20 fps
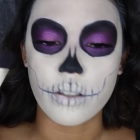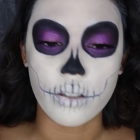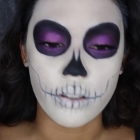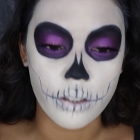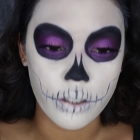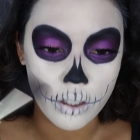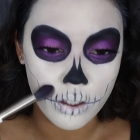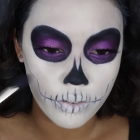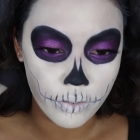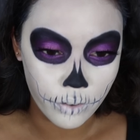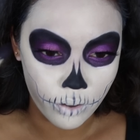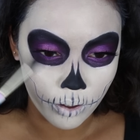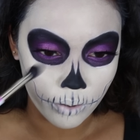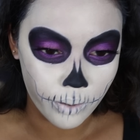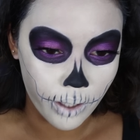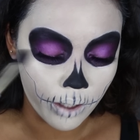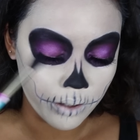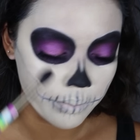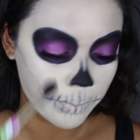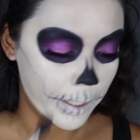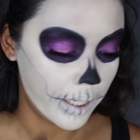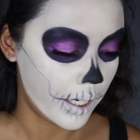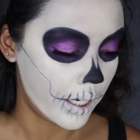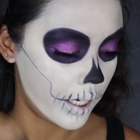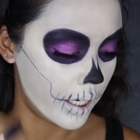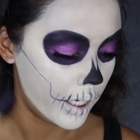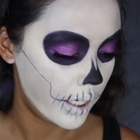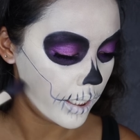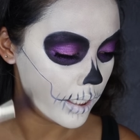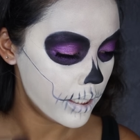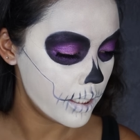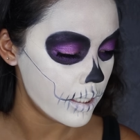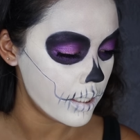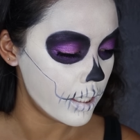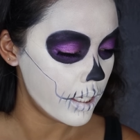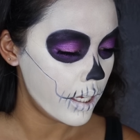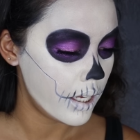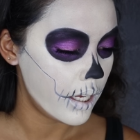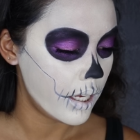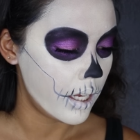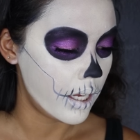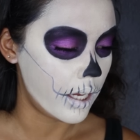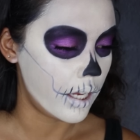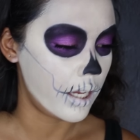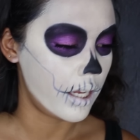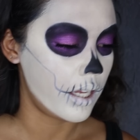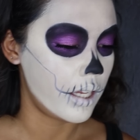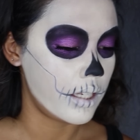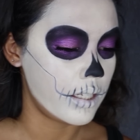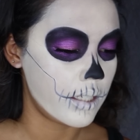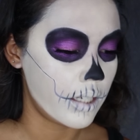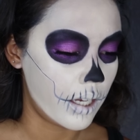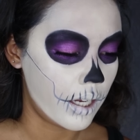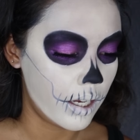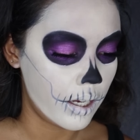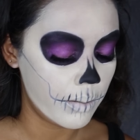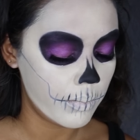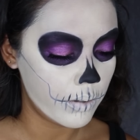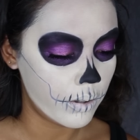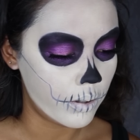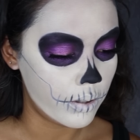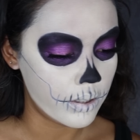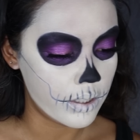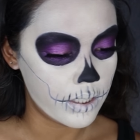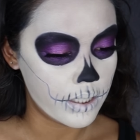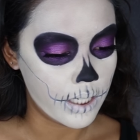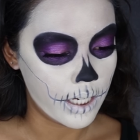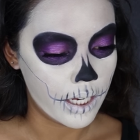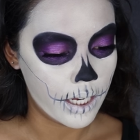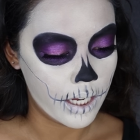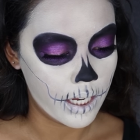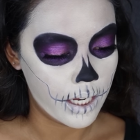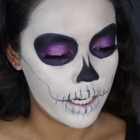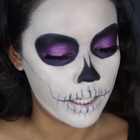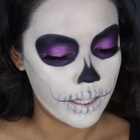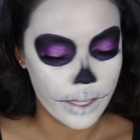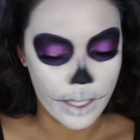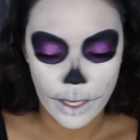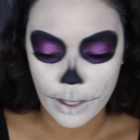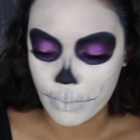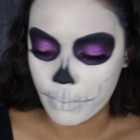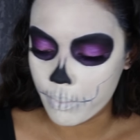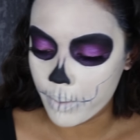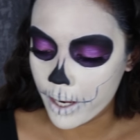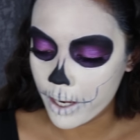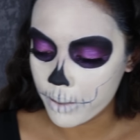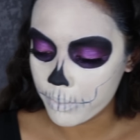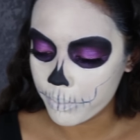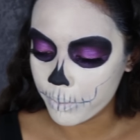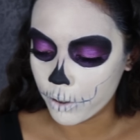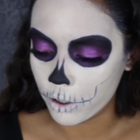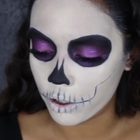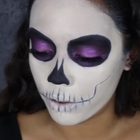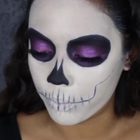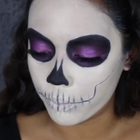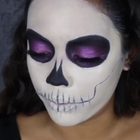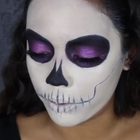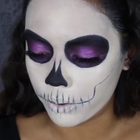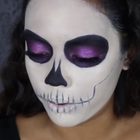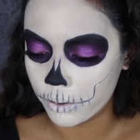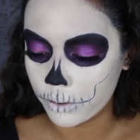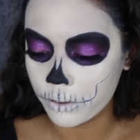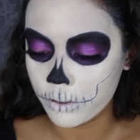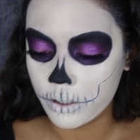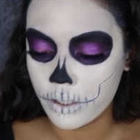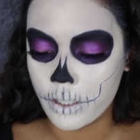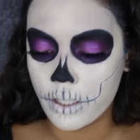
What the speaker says: earlier for around my eyes, and I'm going to take that matte purple